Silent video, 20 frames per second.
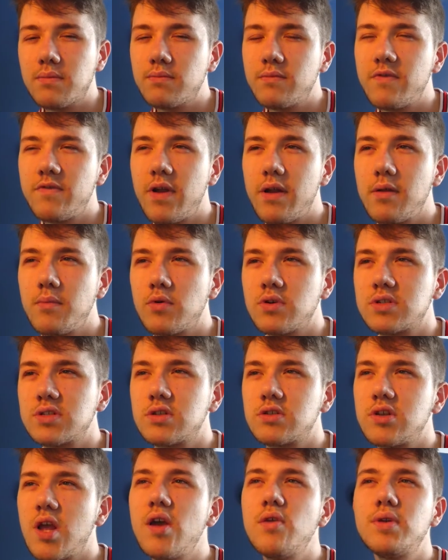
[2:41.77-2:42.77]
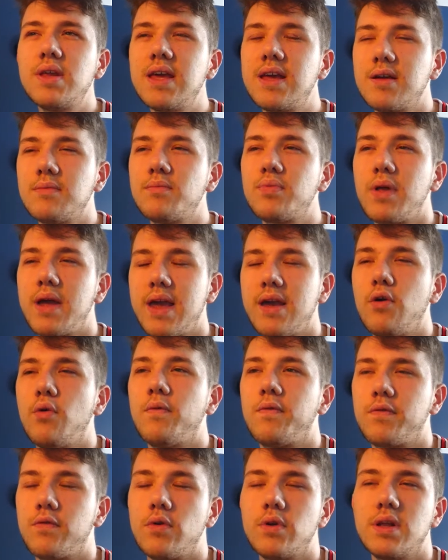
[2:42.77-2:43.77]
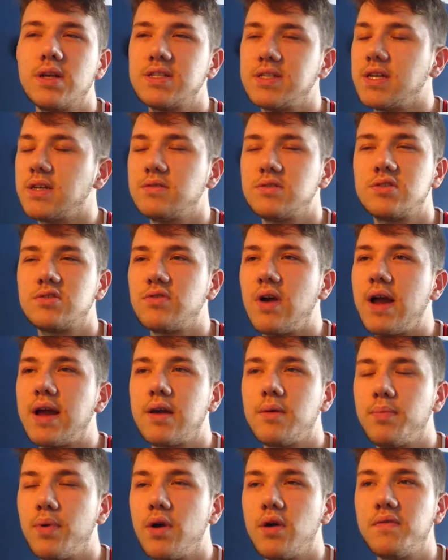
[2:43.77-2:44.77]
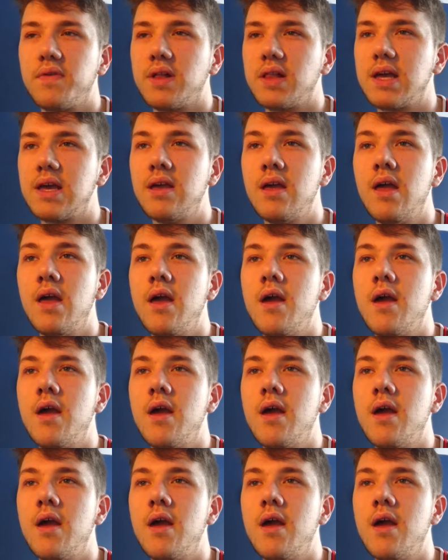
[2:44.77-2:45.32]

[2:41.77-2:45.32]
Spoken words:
Very much. Tony can play up front as a striker perfectly.